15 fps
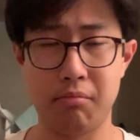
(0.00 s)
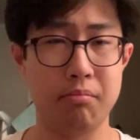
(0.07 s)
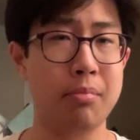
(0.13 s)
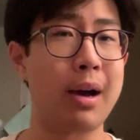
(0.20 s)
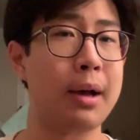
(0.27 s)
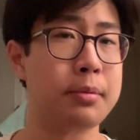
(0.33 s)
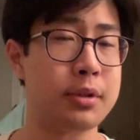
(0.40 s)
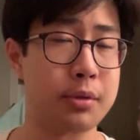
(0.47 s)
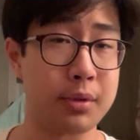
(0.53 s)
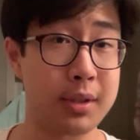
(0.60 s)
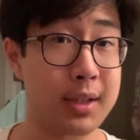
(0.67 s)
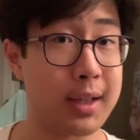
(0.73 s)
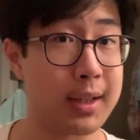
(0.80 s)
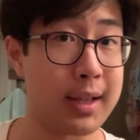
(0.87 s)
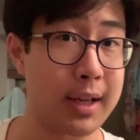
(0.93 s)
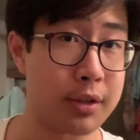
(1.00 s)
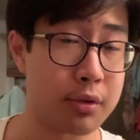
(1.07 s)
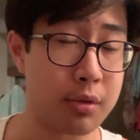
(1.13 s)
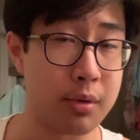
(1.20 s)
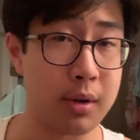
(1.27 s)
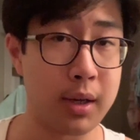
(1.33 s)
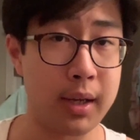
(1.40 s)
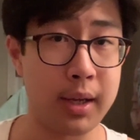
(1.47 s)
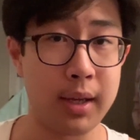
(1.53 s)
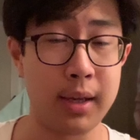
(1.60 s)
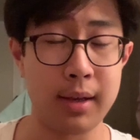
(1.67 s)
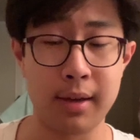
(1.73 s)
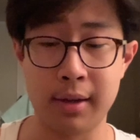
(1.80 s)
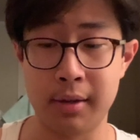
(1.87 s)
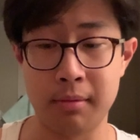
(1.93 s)
perhaps you were sitting next to
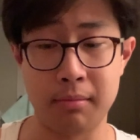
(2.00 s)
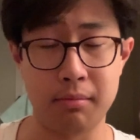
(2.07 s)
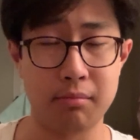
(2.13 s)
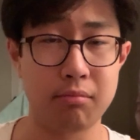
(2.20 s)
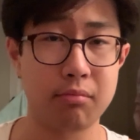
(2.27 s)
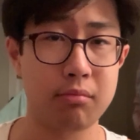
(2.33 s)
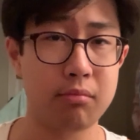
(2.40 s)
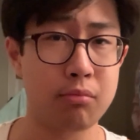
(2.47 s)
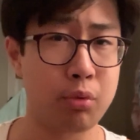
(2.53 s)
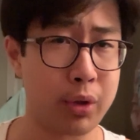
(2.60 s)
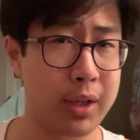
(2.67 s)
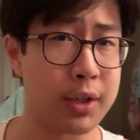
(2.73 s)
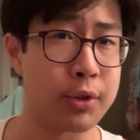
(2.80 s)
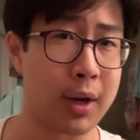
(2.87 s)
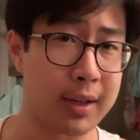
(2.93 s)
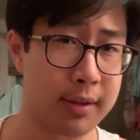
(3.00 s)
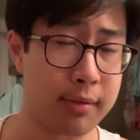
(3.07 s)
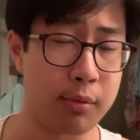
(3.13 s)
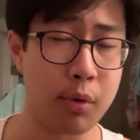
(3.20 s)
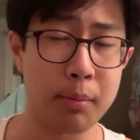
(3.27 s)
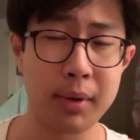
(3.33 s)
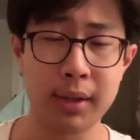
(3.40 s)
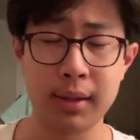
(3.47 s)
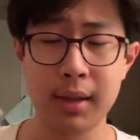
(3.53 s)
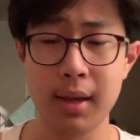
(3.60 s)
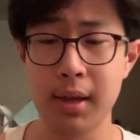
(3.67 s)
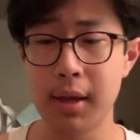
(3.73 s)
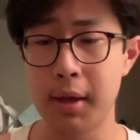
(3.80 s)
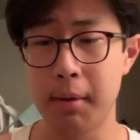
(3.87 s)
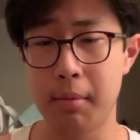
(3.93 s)
a um, pretty attractive woman.
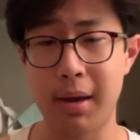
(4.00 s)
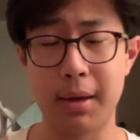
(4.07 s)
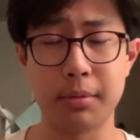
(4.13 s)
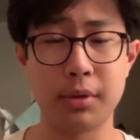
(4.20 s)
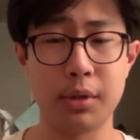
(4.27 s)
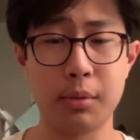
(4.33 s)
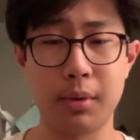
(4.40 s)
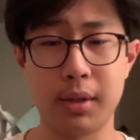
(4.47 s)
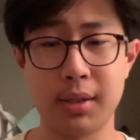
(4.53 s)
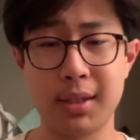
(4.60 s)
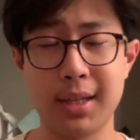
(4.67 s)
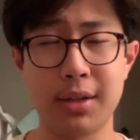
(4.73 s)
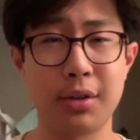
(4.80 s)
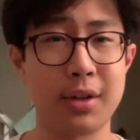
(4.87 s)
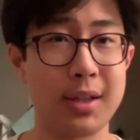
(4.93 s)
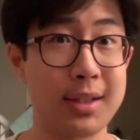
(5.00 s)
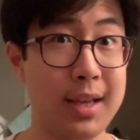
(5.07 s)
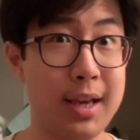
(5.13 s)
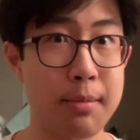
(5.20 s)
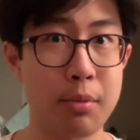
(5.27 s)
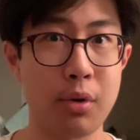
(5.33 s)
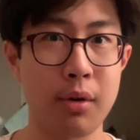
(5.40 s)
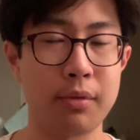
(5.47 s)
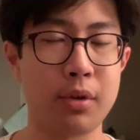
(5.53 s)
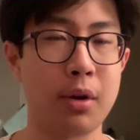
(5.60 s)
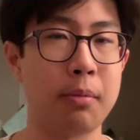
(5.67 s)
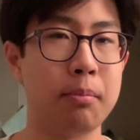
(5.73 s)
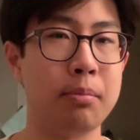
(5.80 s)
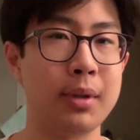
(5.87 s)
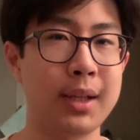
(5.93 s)
Perhaps you were sitting on a table of
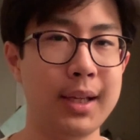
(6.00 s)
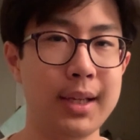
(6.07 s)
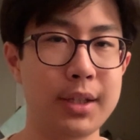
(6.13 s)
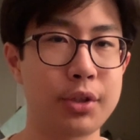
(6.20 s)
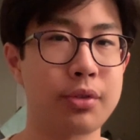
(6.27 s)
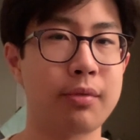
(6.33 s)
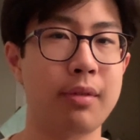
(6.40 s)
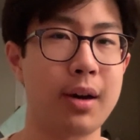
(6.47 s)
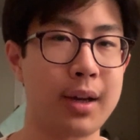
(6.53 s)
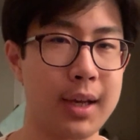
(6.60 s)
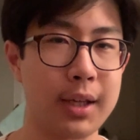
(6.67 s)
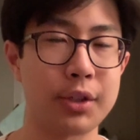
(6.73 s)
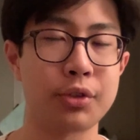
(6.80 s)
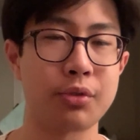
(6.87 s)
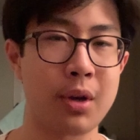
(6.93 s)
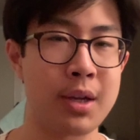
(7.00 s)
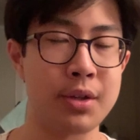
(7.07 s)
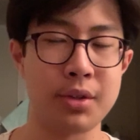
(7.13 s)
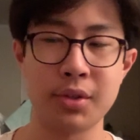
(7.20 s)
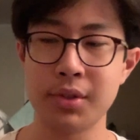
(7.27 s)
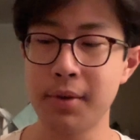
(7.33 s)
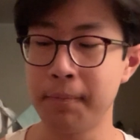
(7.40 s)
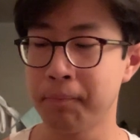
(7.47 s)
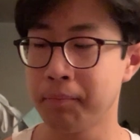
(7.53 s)
complete fucking strangers.